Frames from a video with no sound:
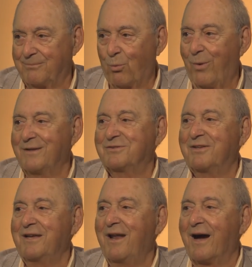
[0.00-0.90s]

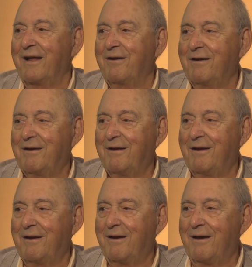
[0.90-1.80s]
Wednesday oh, night. I hear, I
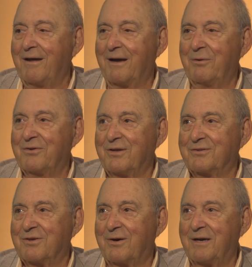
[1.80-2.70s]
hear you. And I was
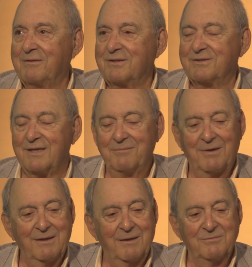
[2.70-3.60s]
it, so I just said,
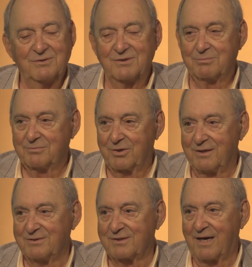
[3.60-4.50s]
I'm just
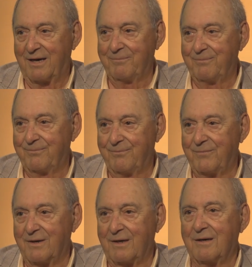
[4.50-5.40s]
going to start
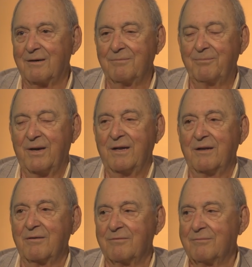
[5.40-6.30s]
uh,
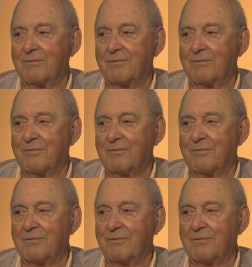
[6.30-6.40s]
painting